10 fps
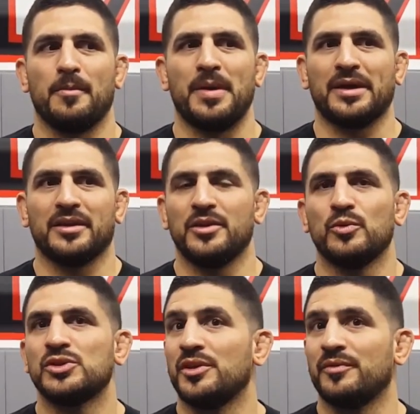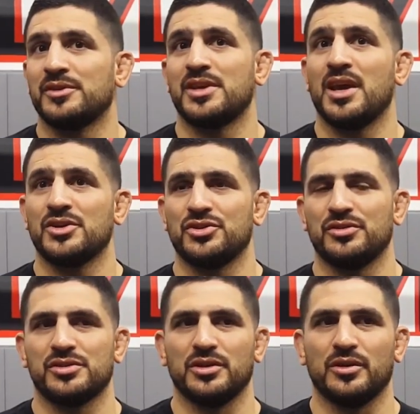back then it wasn't even
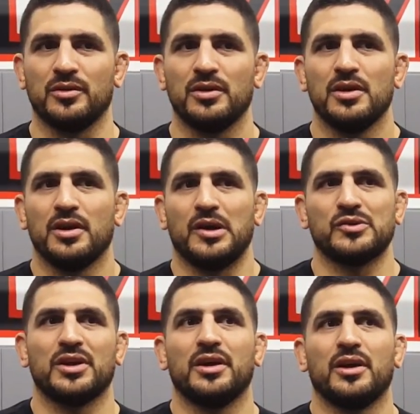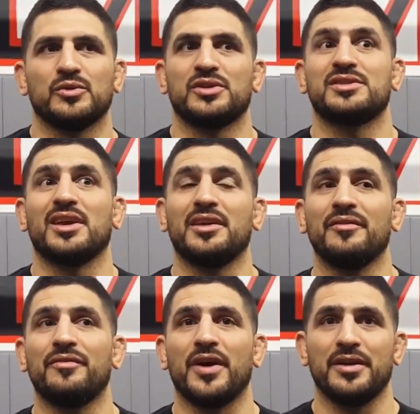sanctioned. So I was the
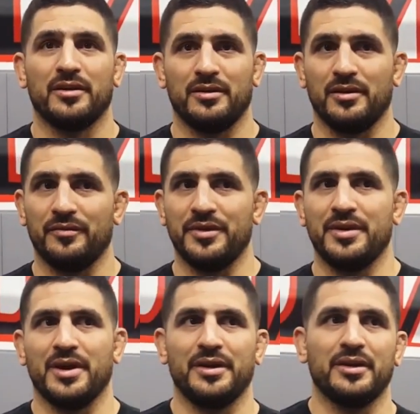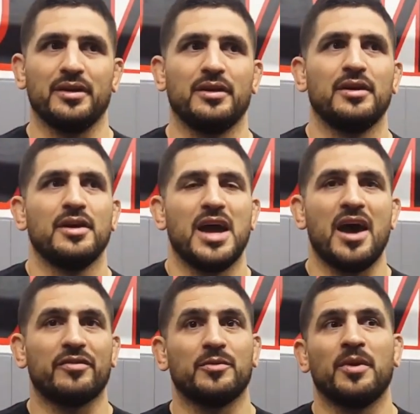second fight of the night.
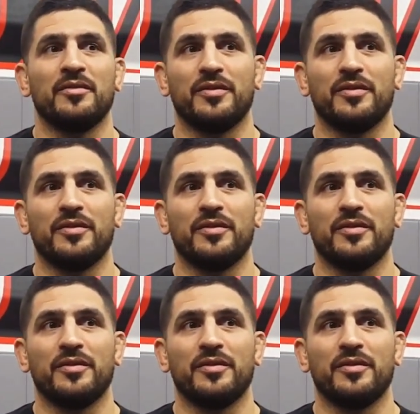After my